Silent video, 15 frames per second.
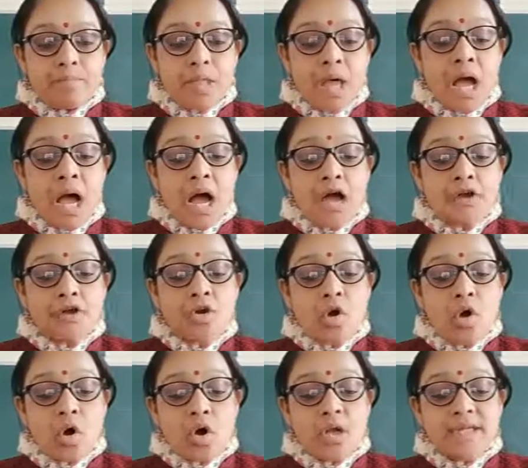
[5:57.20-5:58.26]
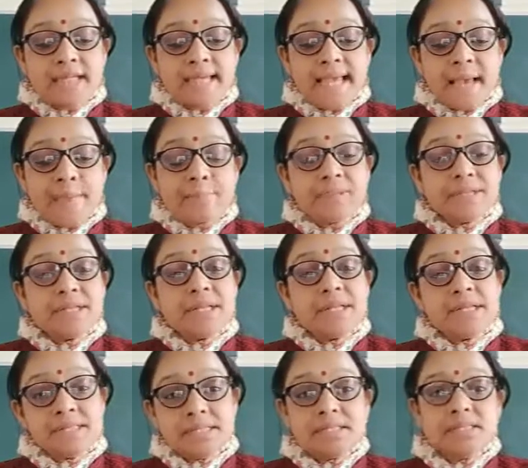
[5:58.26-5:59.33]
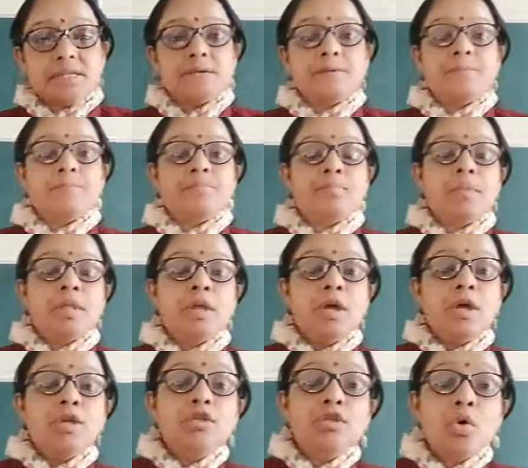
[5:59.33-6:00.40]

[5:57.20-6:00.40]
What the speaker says: are called capitalist. The